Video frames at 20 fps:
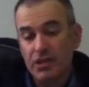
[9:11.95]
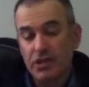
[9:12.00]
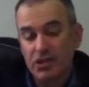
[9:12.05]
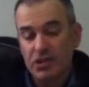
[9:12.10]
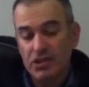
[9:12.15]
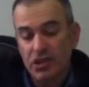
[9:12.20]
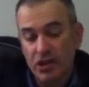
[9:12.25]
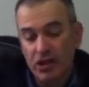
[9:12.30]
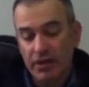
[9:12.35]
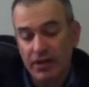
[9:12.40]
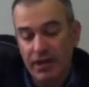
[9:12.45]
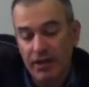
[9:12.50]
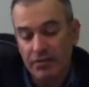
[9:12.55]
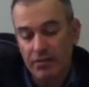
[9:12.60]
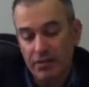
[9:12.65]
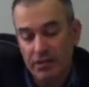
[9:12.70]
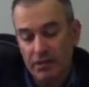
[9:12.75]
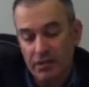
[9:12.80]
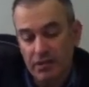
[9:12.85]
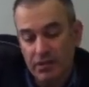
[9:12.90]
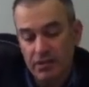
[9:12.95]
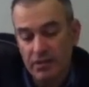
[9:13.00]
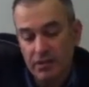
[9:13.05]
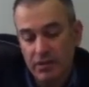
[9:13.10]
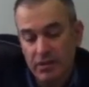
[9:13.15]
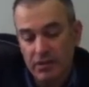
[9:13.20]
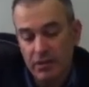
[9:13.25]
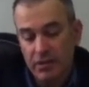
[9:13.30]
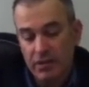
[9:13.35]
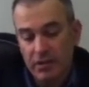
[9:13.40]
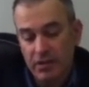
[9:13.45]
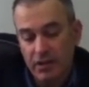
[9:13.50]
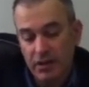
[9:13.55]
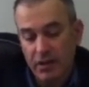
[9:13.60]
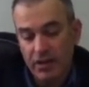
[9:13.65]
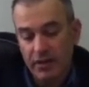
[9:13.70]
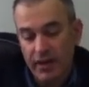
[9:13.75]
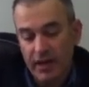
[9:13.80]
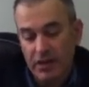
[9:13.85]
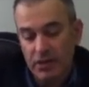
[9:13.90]
So
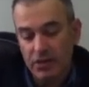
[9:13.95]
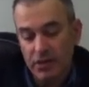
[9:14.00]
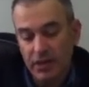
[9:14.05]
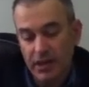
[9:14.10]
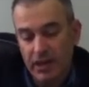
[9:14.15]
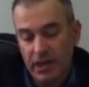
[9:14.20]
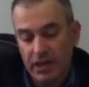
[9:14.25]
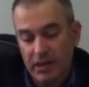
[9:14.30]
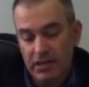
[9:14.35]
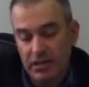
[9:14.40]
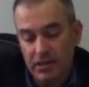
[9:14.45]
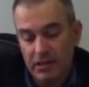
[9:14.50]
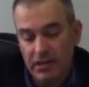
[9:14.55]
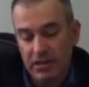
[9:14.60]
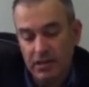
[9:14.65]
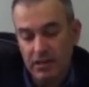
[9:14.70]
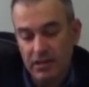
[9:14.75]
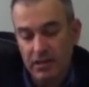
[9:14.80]
that sort of case is